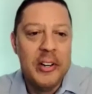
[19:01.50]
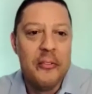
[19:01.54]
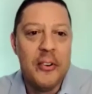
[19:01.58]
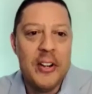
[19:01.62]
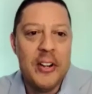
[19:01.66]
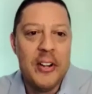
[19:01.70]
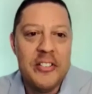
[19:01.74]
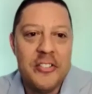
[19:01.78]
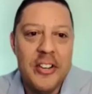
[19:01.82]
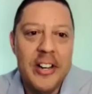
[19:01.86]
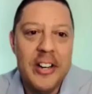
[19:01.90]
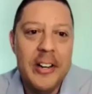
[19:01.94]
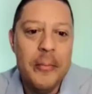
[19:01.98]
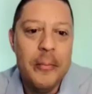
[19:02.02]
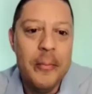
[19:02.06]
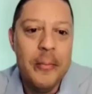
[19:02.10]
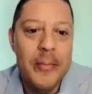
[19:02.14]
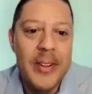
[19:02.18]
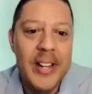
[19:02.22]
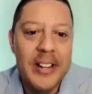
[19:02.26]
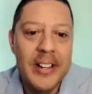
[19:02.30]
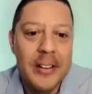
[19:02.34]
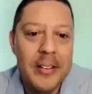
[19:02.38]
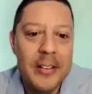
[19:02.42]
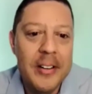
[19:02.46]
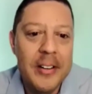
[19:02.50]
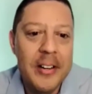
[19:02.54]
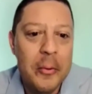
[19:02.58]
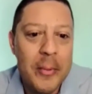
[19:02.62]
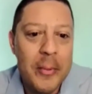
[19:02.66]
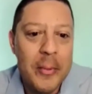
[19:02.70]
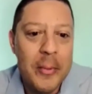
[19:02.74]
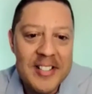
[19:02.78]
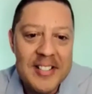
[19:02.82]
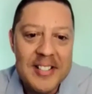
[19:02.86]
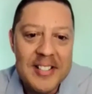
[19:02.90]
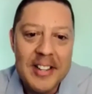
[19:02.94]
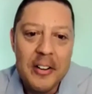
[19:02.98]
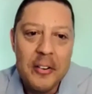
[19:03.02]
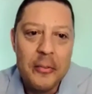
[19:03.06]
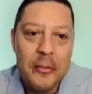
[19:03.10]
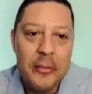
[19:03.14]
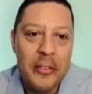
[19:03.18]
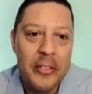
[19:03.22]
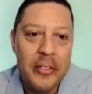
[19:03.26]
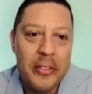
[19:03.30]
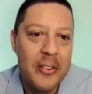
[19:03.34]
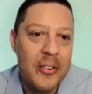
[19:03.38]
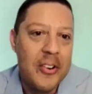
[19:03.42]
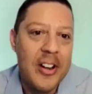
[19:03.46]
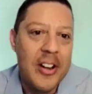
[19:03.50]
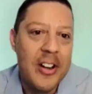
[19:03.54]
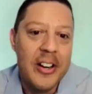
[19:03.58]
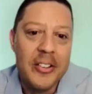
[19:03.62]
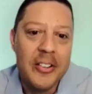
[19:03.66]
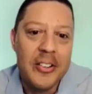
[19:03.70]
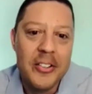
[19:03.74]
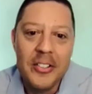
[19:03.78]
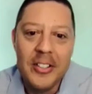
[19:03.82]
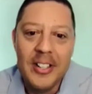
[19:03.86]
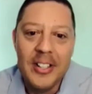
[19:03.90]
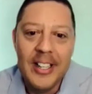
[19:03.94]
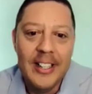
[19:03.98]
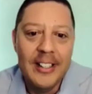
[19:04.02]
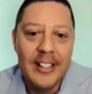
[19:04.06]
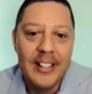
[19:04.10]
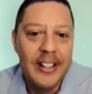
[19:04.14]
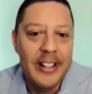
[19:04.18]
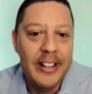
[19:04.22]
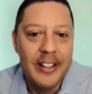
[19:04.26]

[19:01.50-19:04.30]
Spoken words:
frustrated in, myself with the Chronicle lately,